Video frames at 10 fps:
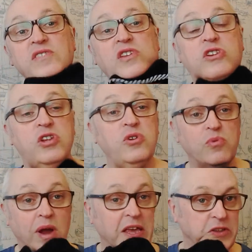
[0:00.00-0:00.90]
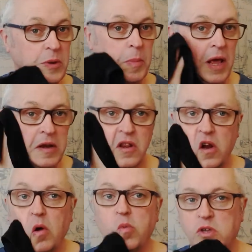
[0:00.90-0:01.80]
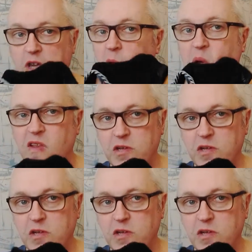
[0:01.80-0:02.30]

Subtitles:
the new razor blade that I was going